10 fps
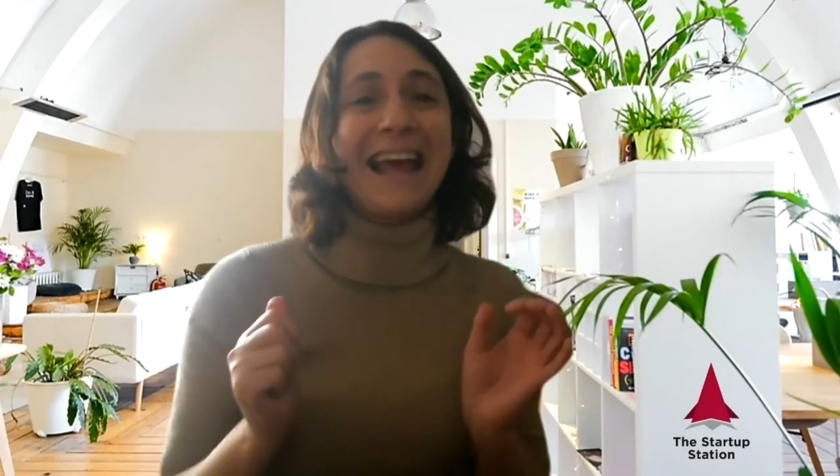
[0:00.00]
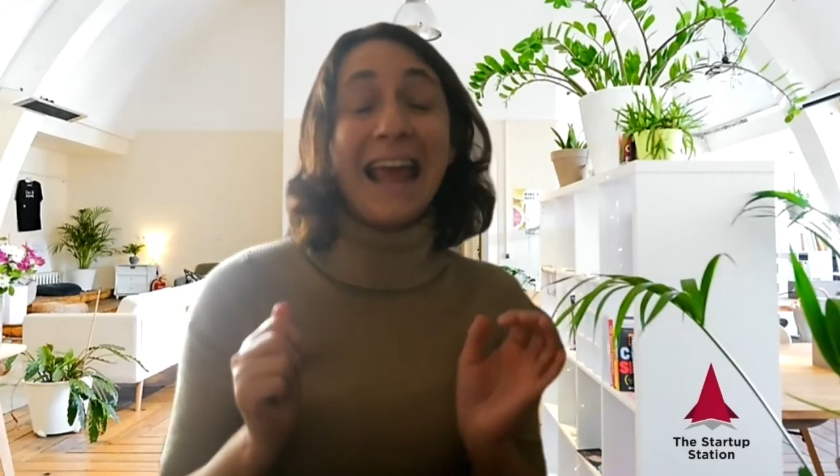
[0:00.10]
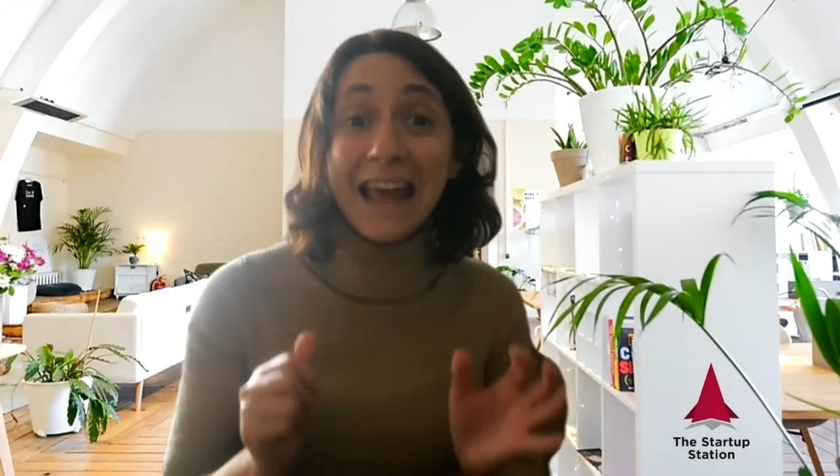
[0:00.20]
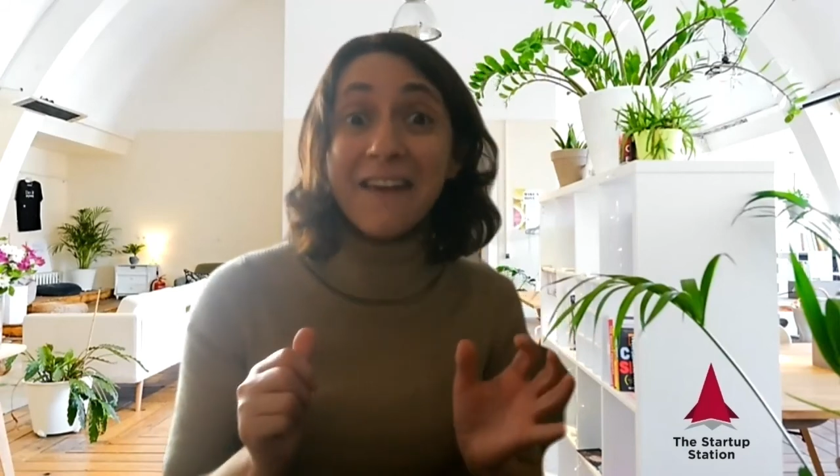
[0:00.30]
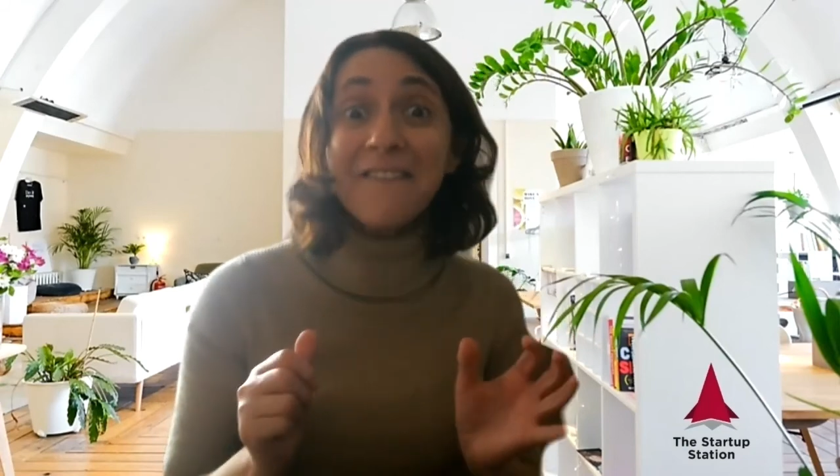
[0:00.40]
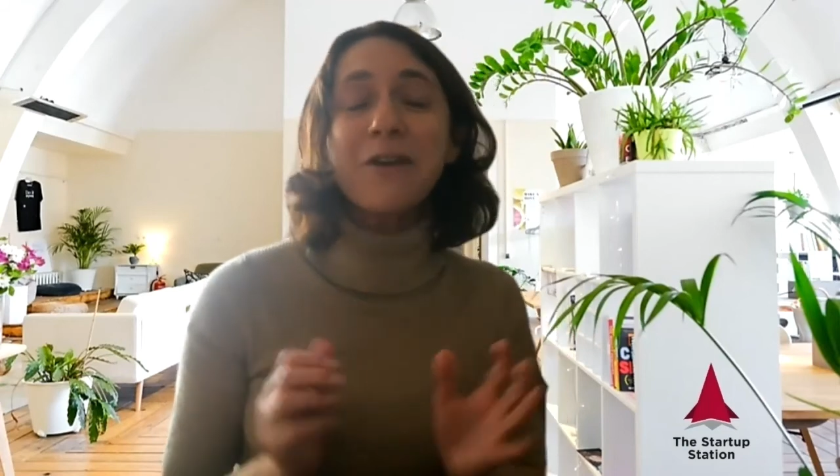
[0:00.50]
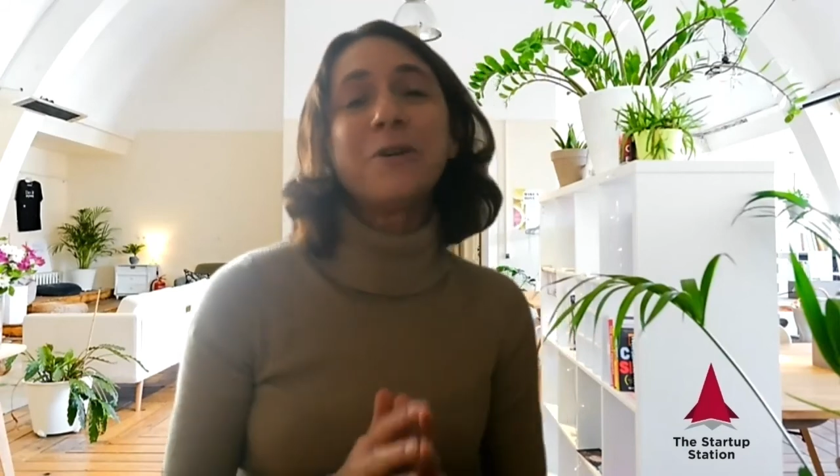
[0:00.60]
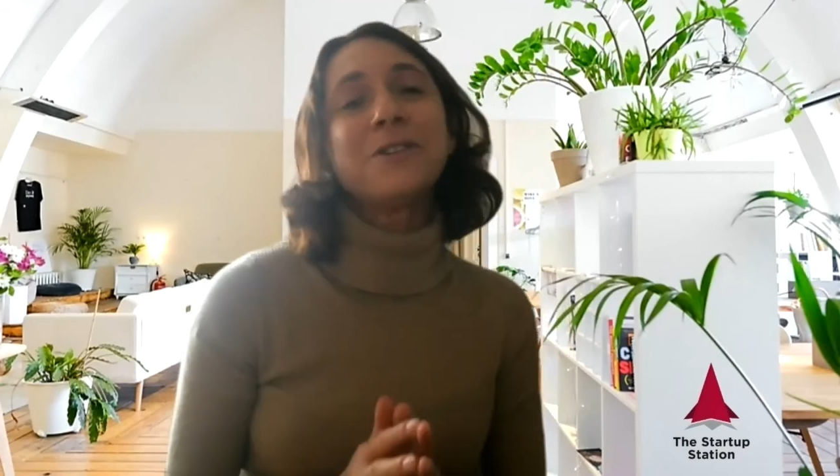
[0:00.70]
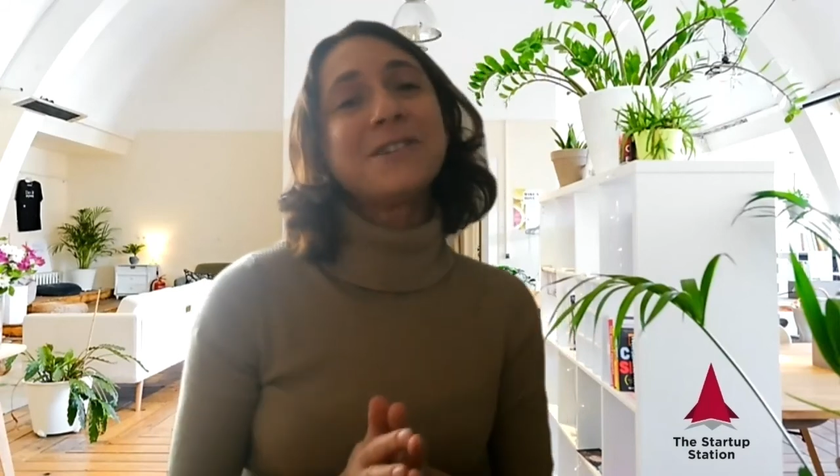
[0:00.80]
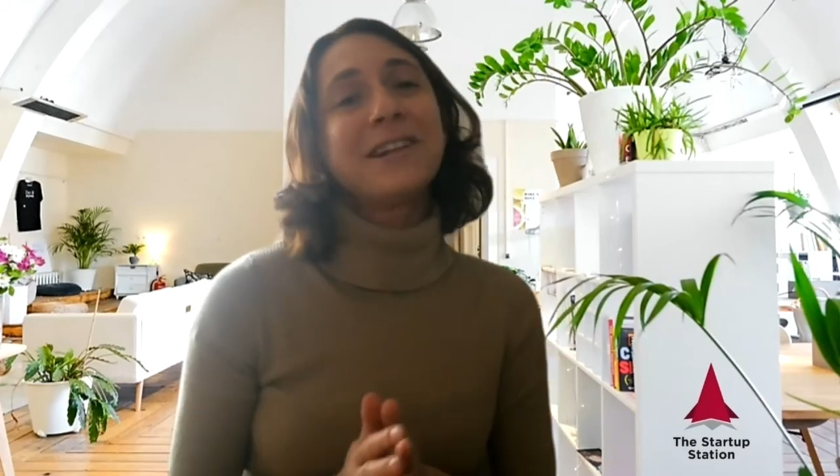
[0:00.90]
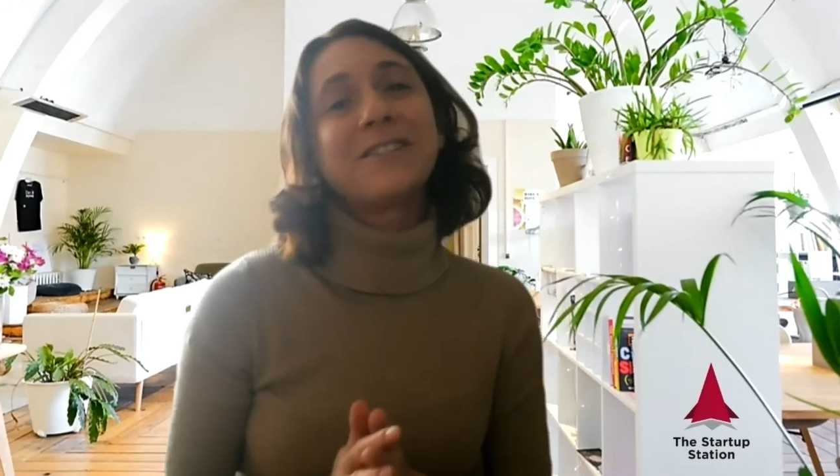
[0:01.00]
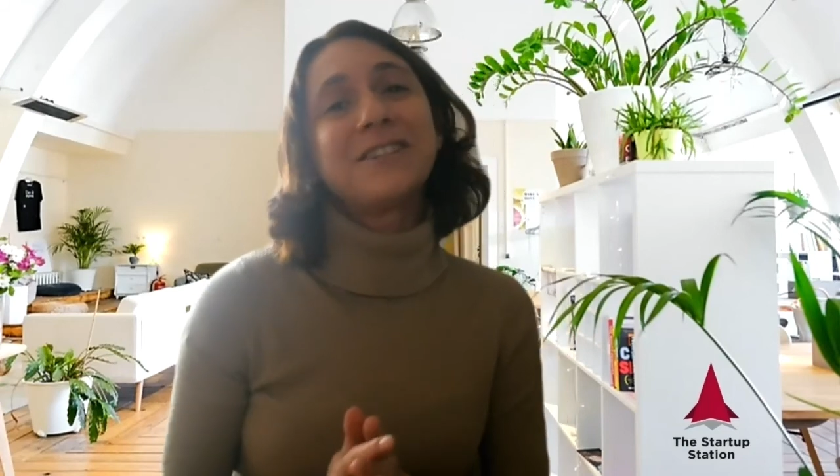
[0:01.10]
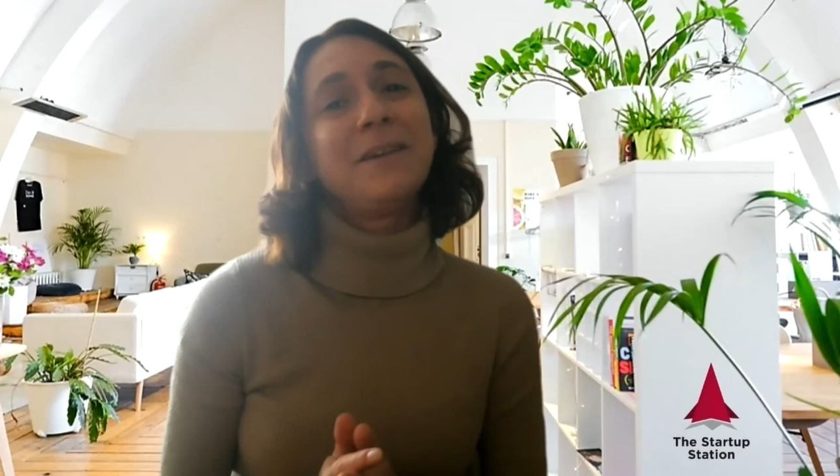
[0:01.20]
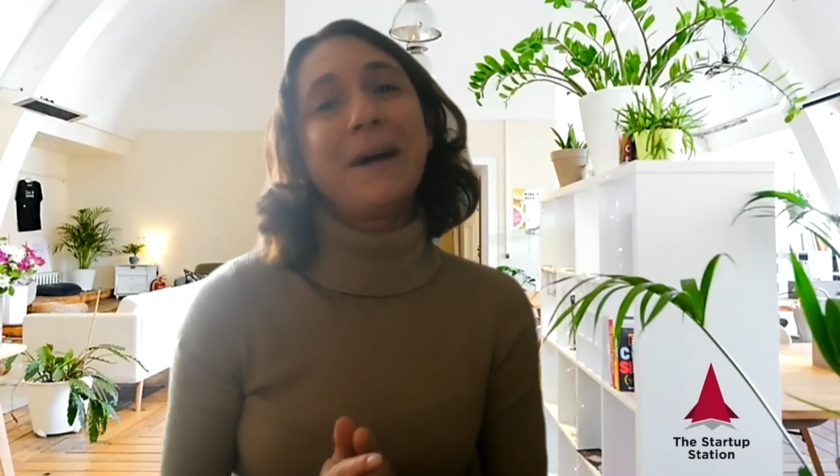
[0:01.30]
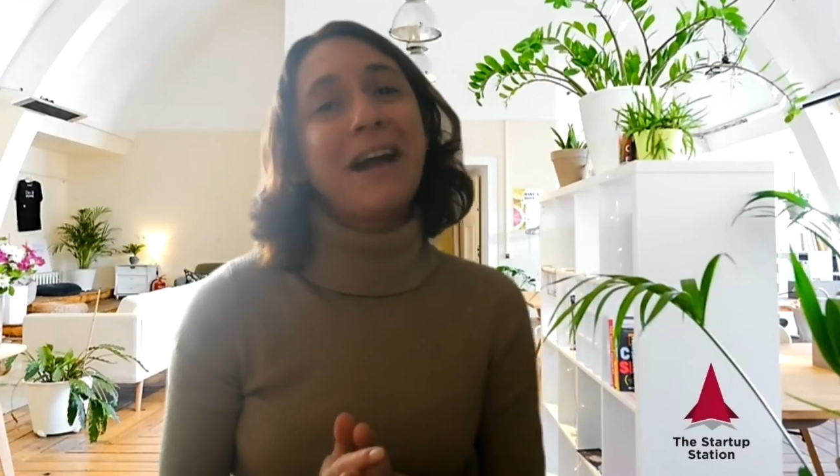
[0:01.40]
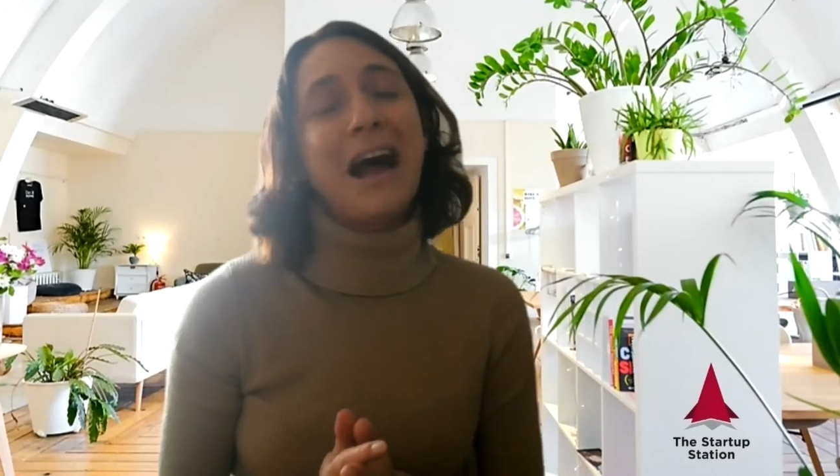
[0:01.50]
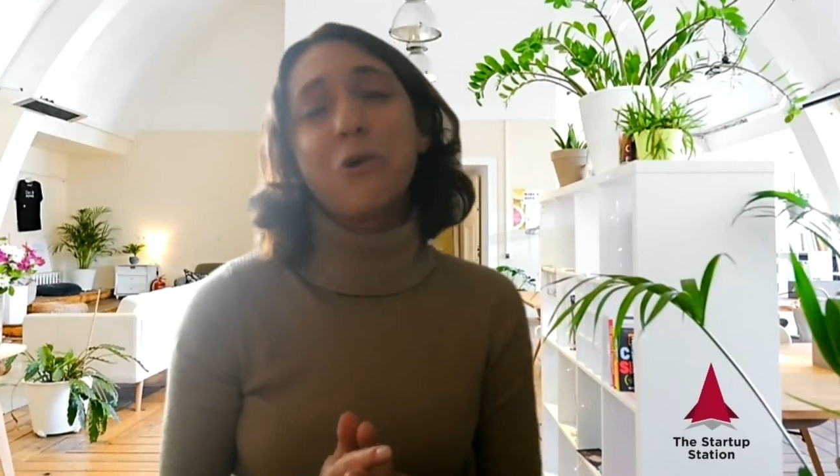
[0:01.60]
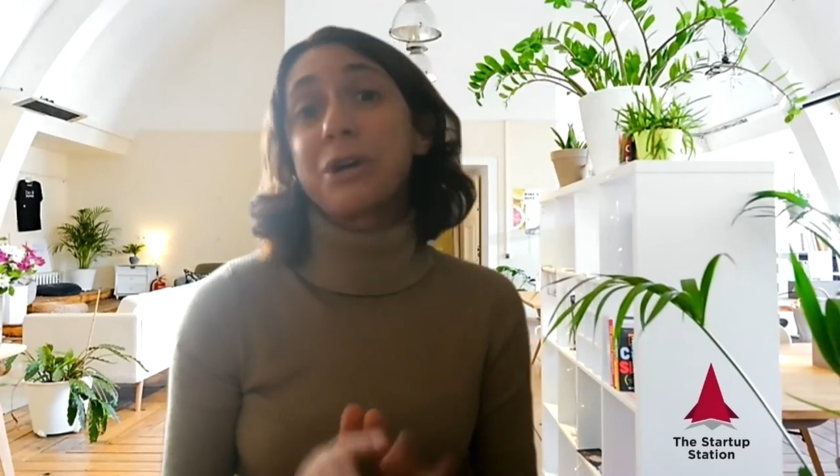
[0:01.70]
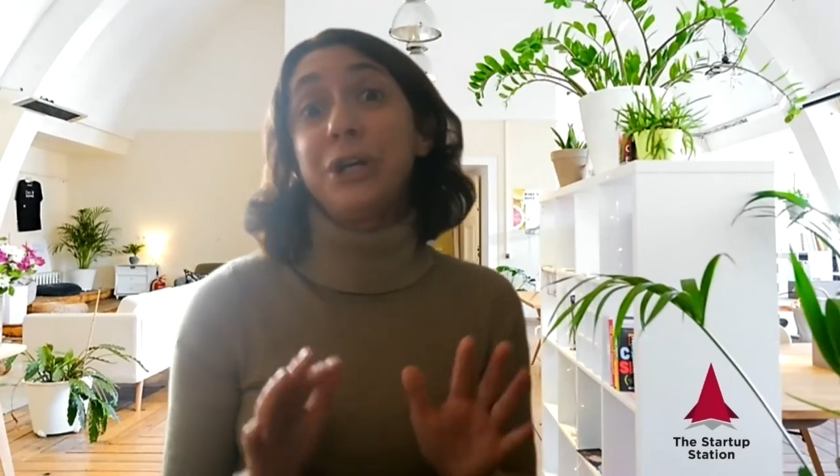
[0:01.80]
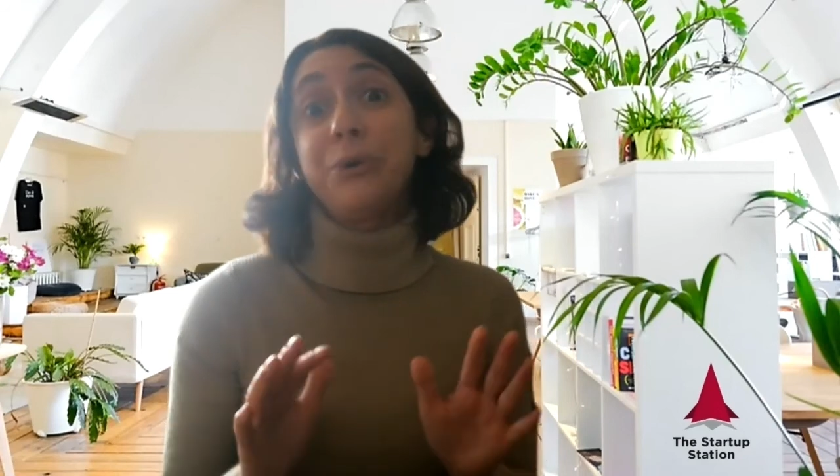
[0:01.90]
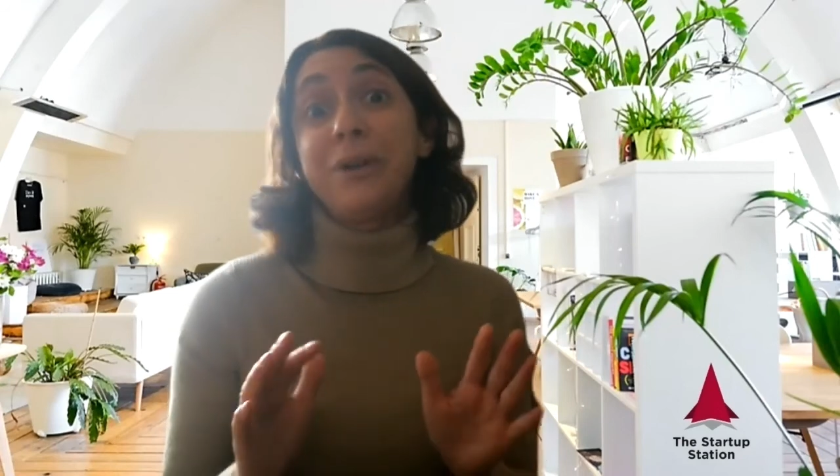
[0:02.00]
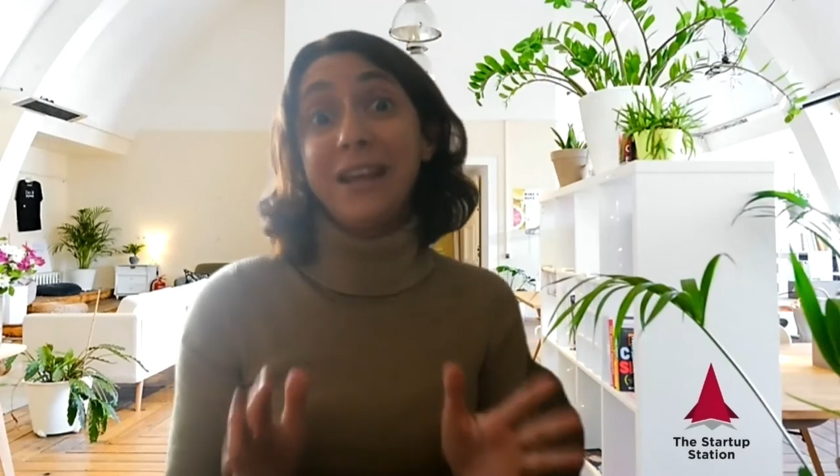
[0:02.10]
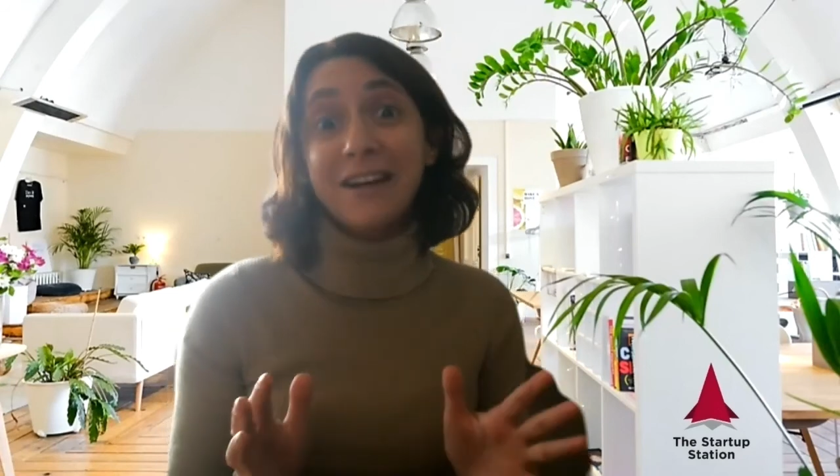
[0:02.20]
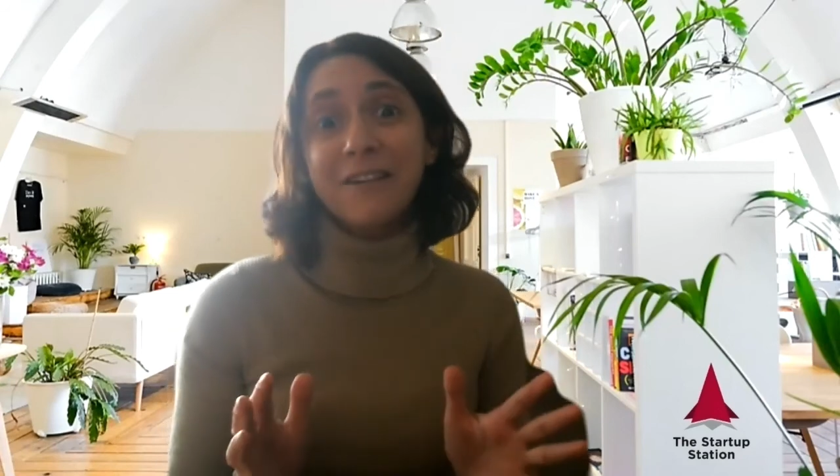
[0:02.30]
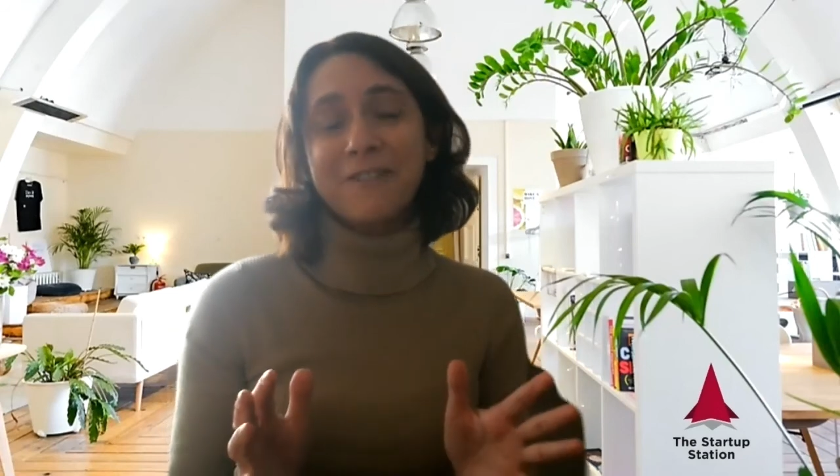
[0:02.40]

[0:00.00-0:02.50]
If you want to learn about our unique